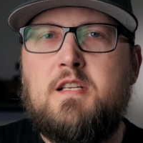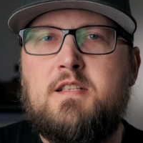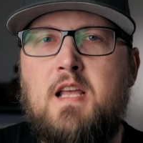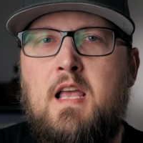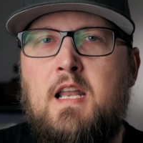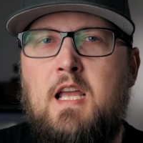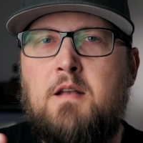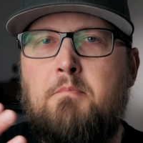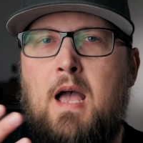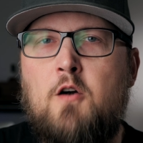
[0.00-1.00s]
Zyn
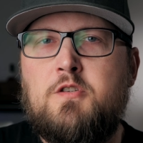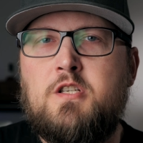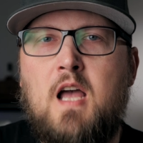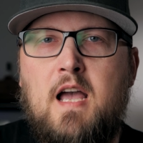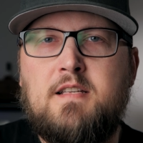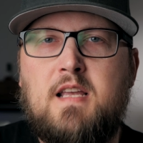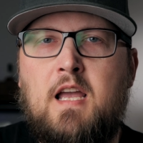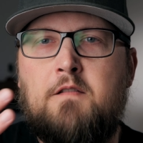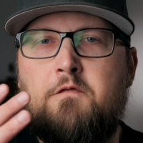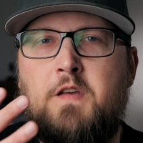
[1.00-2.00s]
in pouch size
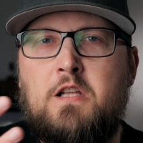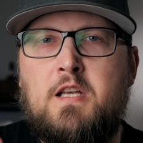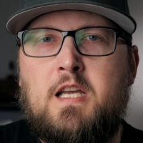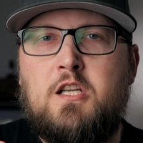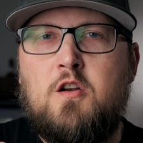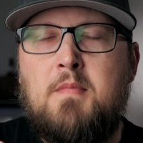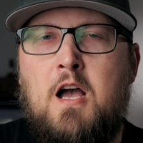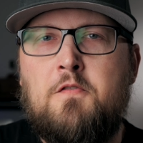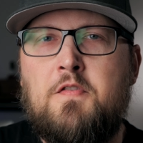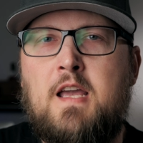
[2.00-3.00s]
and feeling in your
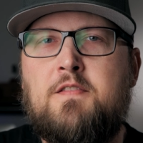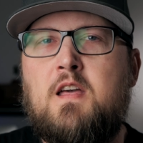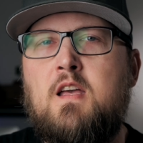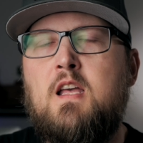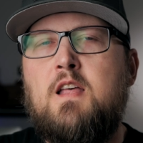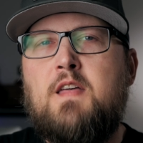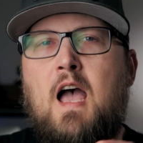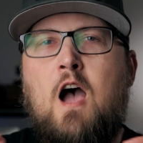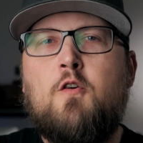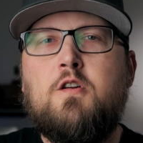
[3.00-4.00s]
mouth. Like the
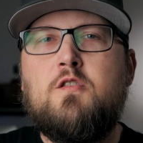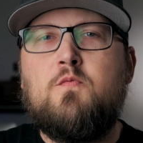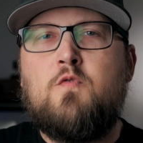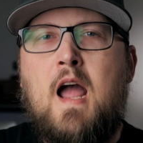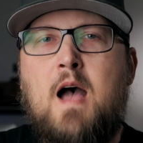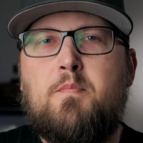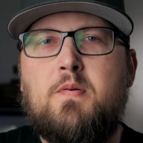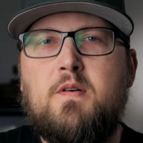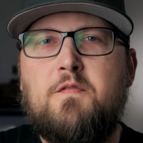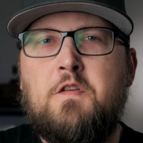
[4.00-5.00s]
outer wrap
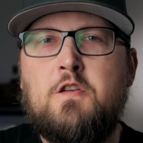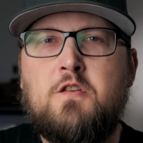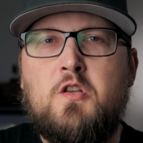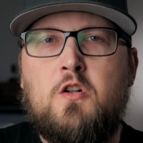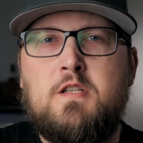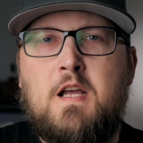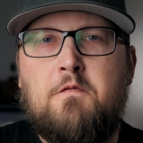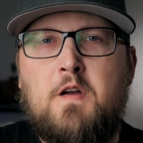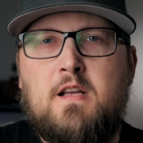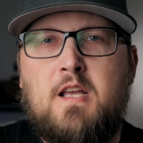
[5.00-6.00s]
feels a little
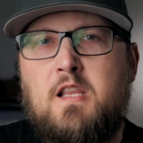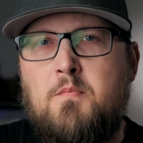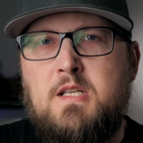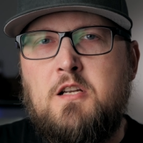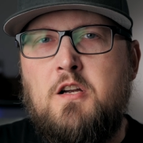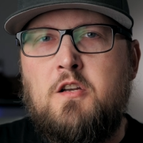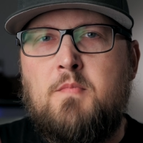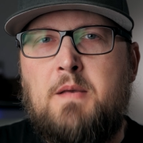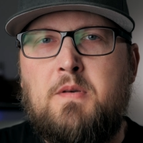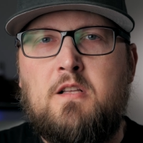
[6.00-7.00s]
different. Like the material
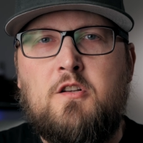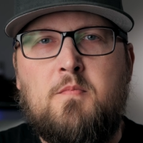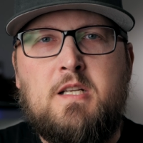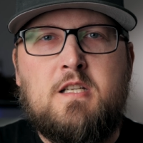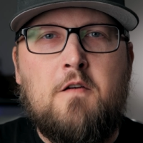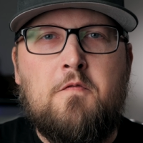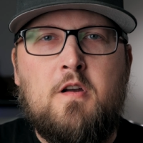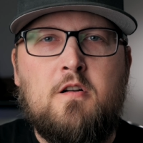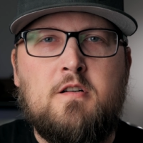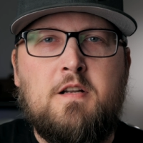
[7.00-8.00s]
might be a little bit
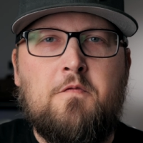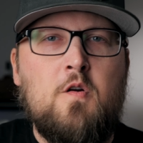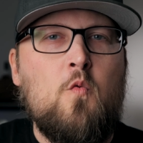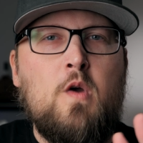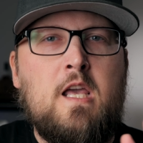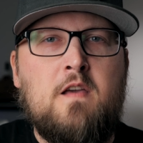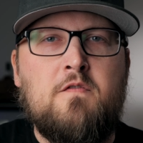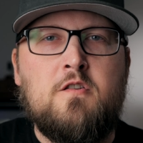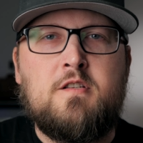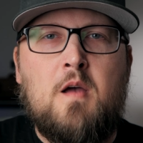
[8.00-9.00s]
different or a different
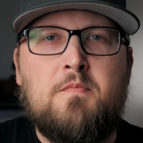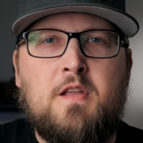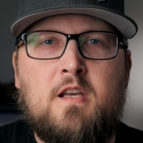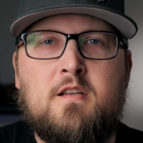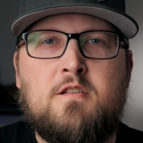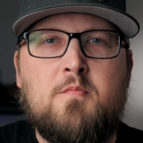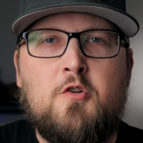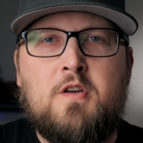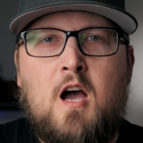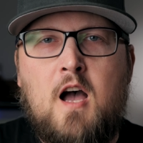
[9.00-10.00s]
weave or something because they're
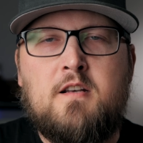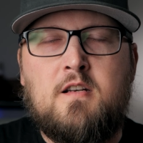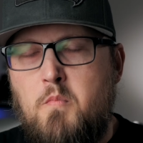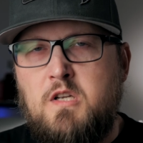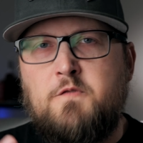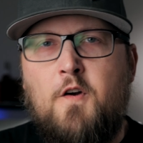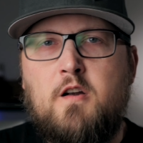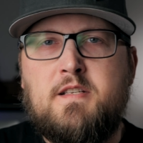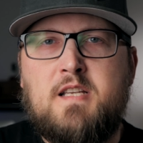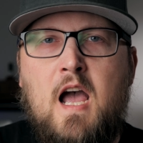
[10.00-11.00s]
both cotton. But as
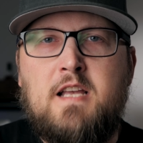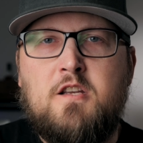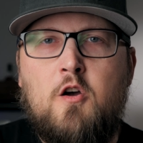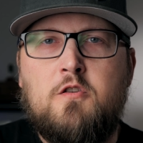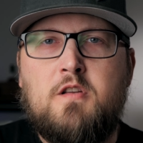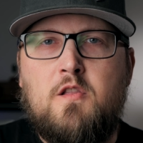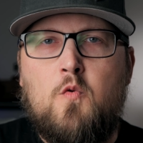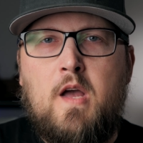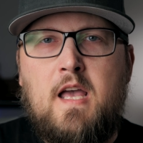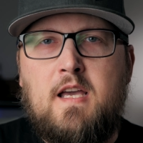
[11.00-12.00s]
far as size goes and
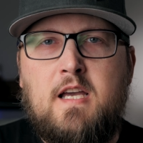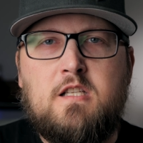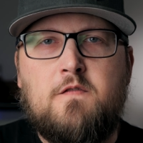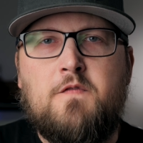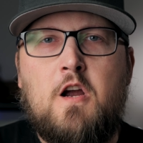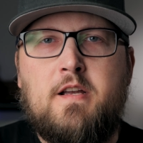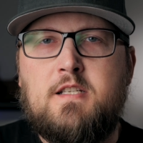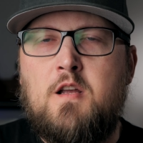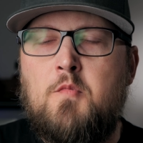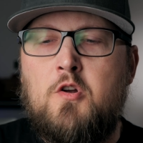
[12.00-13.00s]
the way it hits, very
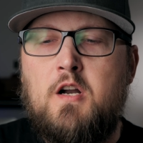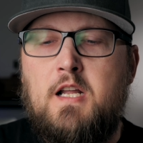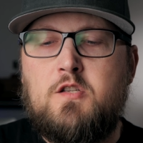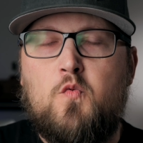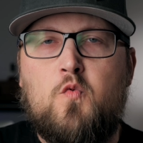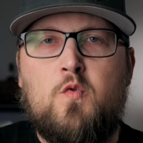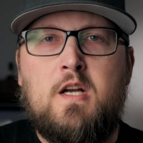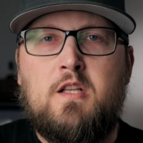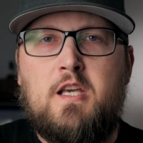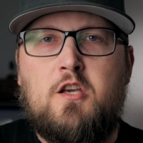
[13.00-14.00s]
similar, and it's
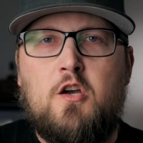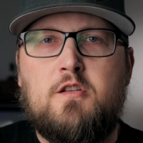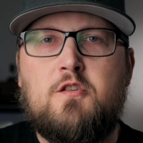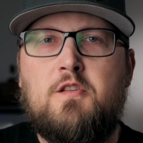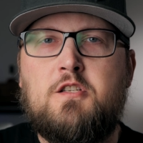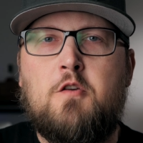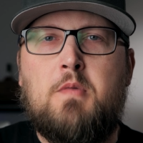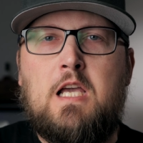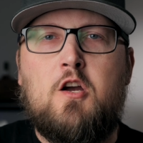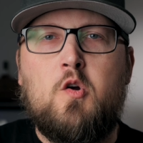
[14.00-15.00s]
really good. So this could
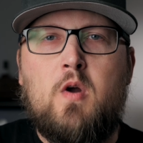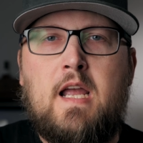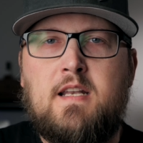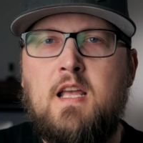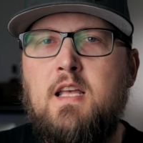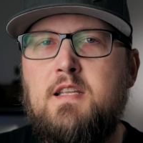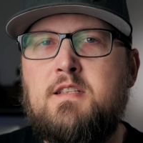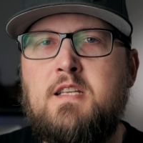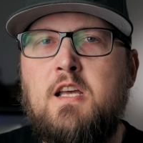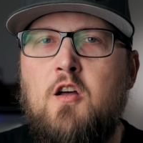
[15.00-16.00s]
be a great
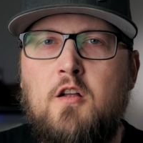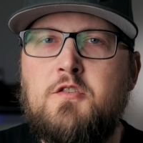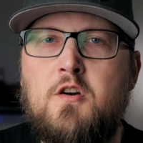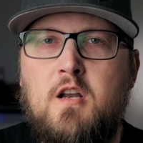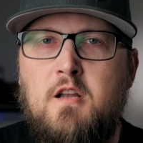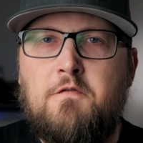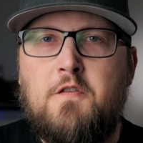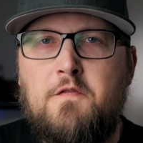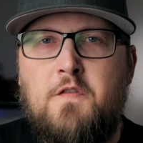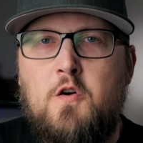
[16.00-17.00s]
Zyn alternative
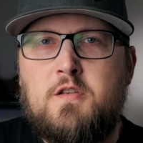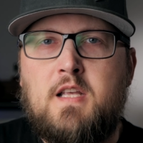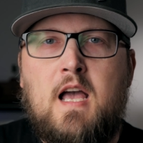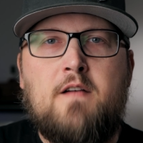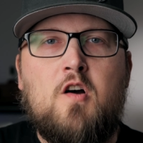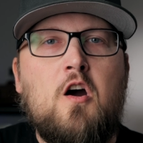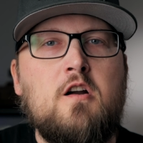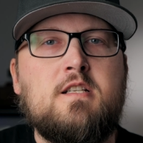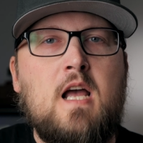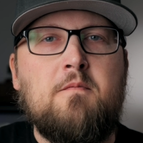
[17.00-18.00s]
for folks that have a
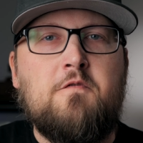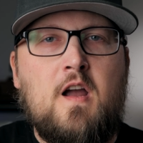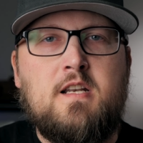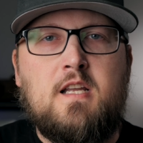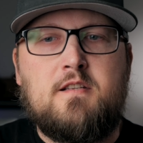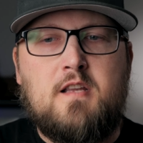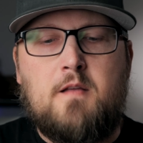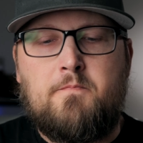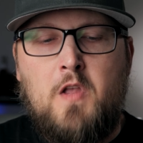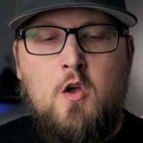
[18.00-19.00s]
hard time finding
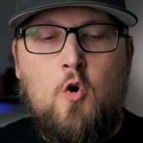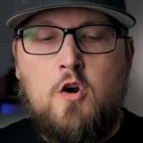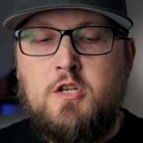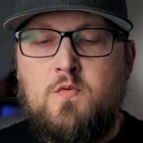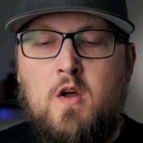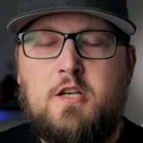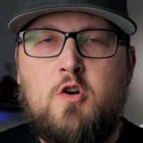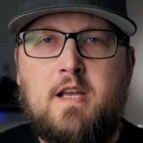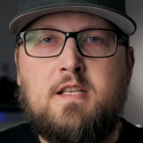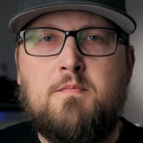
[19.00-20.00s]
Zyn or just want to
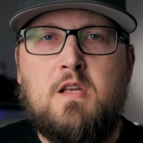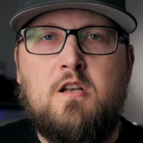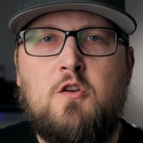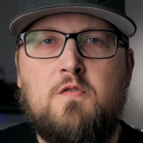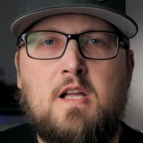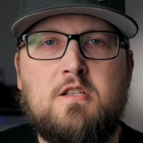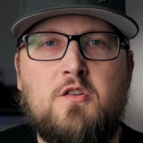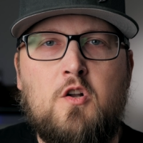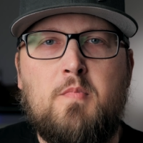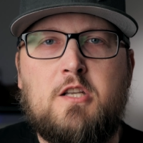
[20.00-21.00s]
try something new that's a
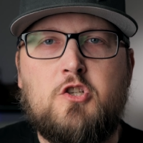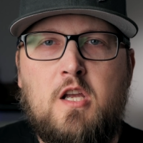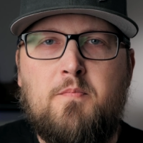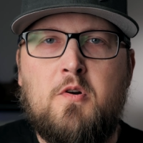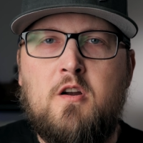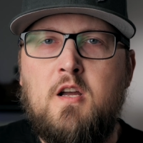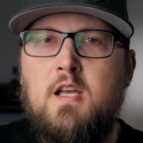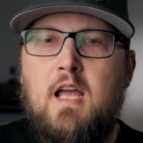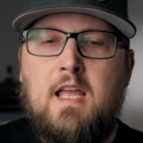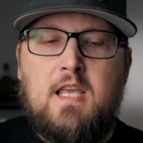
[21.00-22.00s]
little bit cheaper
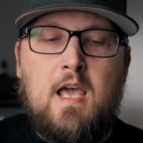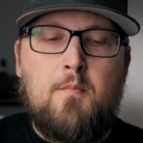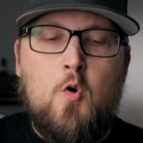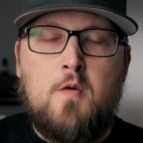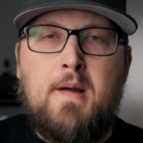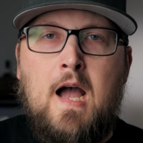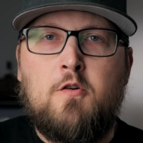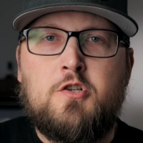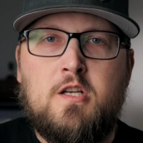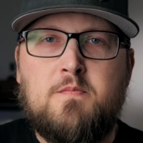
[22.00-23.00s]
and you get more
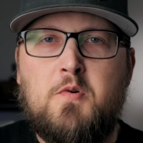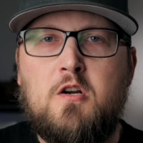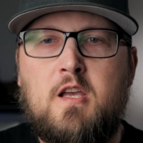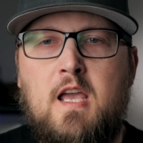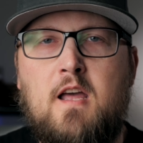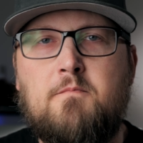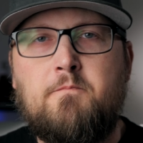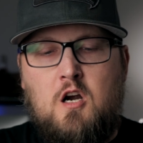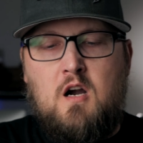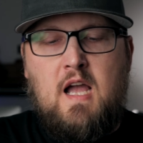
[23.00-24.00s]
pouches per can.
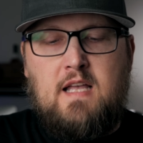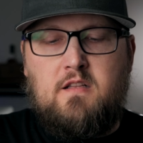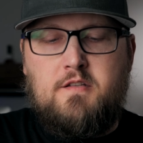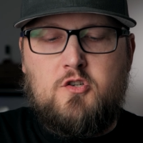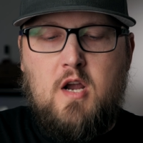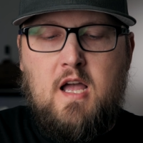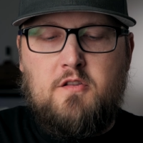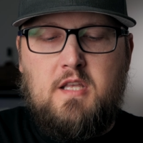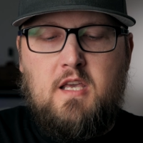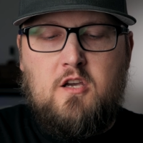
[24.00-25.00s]
All right, let's try
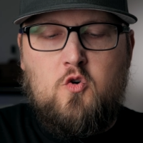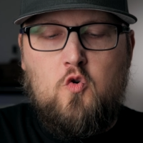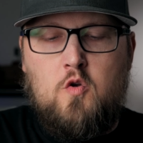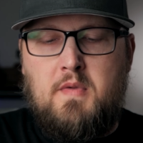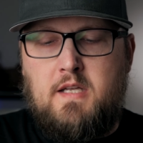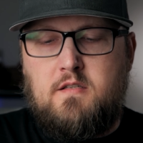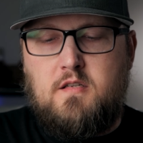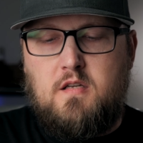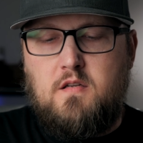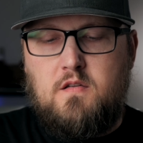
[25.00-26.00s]
out the Cool
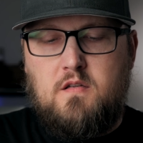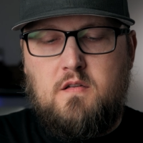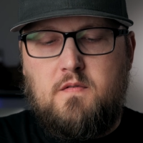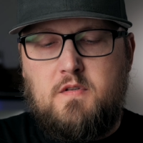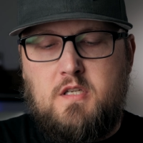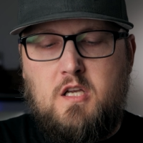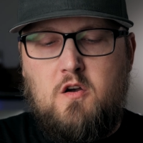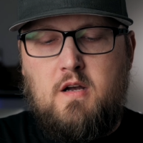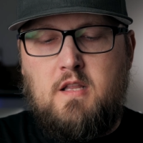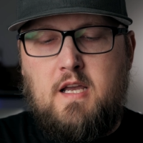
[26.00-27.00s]
Mint. See
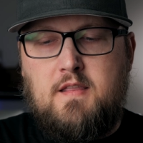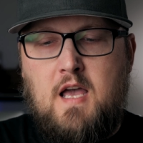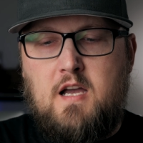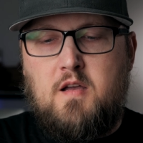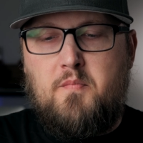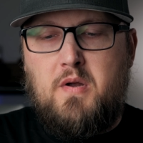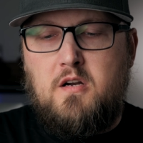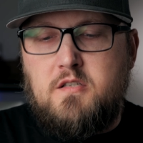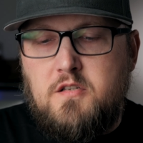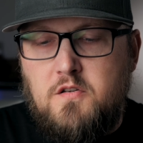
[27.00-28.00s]
how I like that
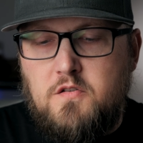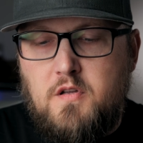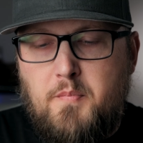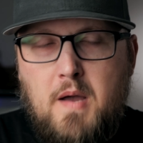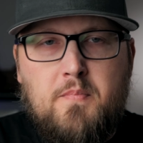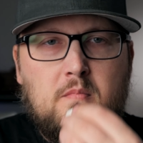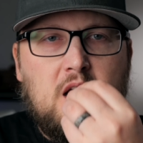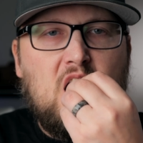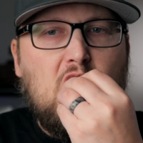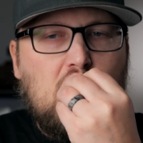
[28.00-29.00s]
compared to the peppermint.